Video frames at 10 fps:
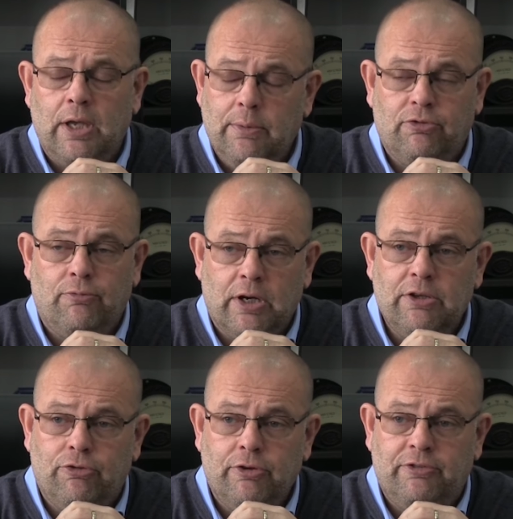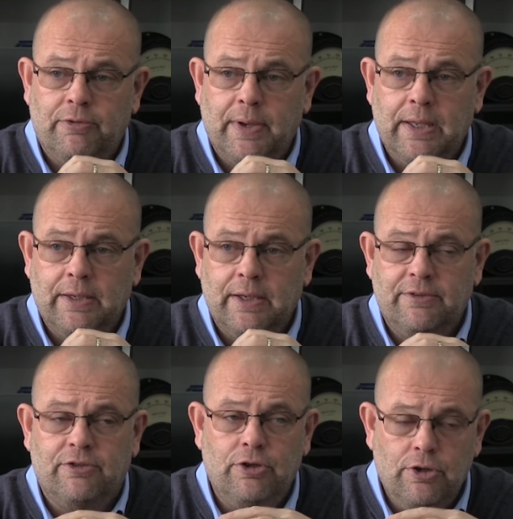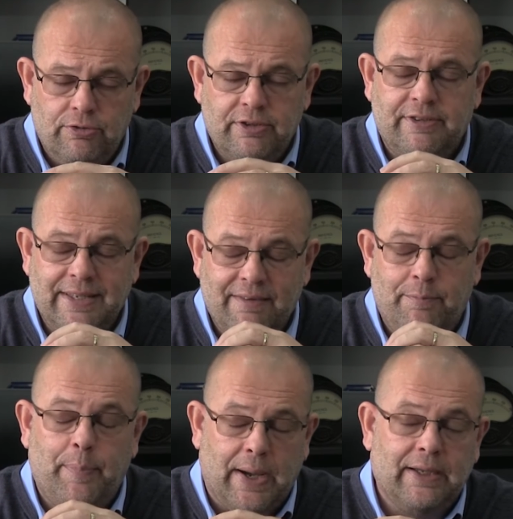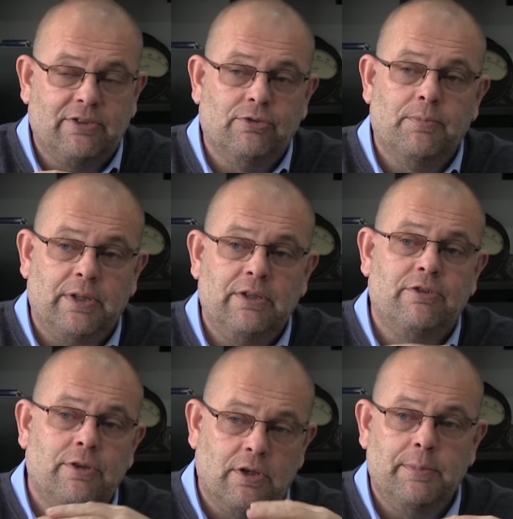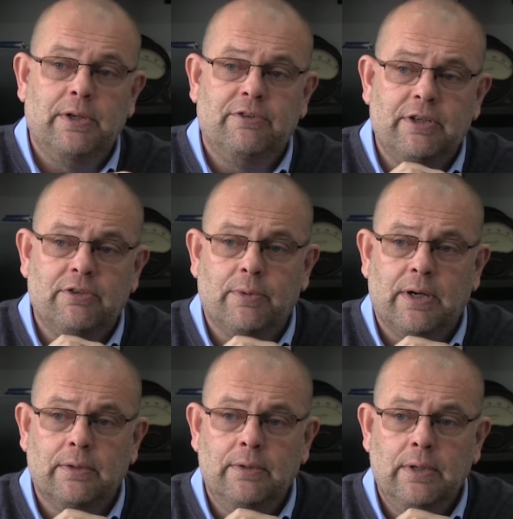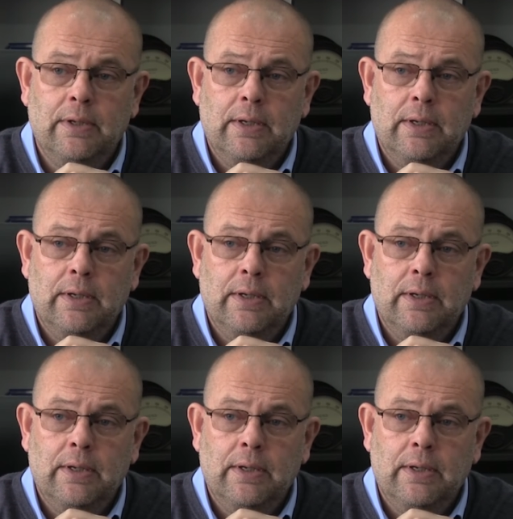was a right choice to make, and to use it to give back something to the community as well.